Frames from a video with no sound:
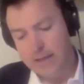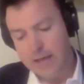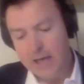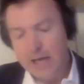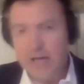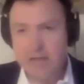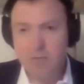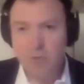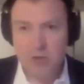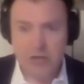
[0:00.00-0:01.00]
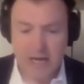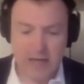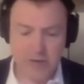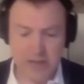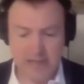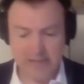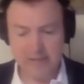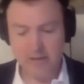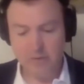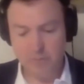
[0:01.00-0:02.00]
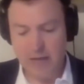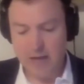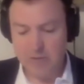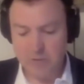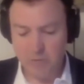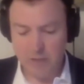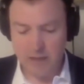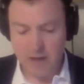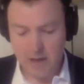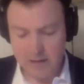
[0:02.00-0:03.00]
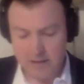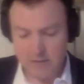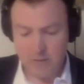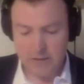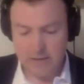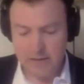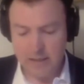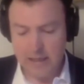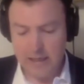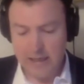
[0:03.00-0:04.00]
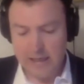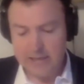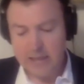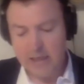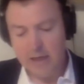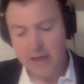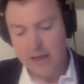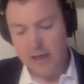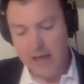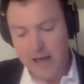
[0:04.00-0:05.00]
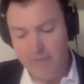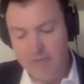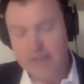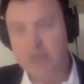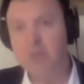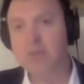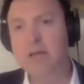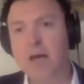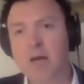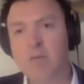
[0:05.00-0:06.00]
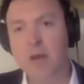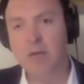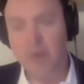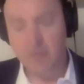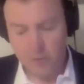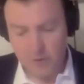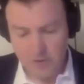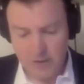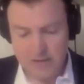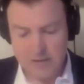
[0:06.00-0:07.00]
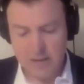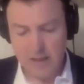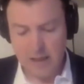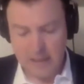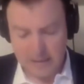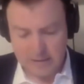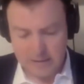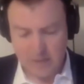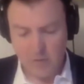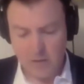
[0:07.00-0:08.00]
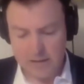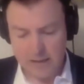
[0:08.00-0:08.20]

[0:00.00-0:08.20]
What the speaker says: Here's a more challenging lesson, perhaps one of the hardest ones. It's that every single time I found progress against inequality,